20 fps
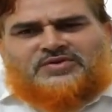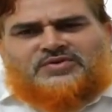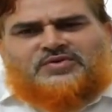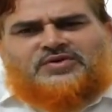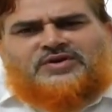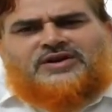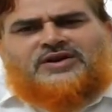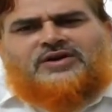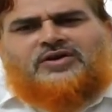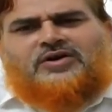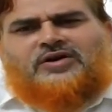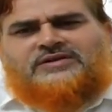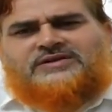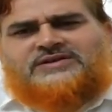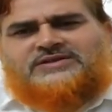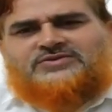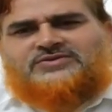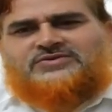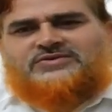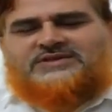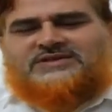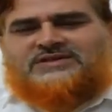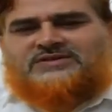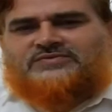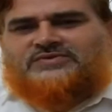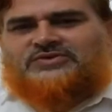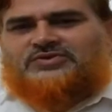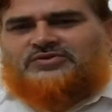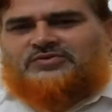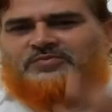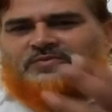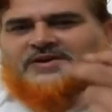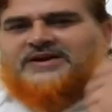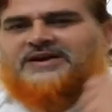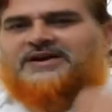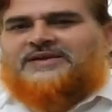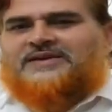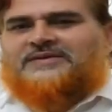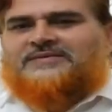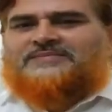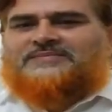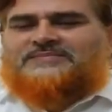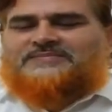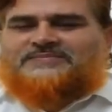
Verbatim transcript: So in all situation we should be ready.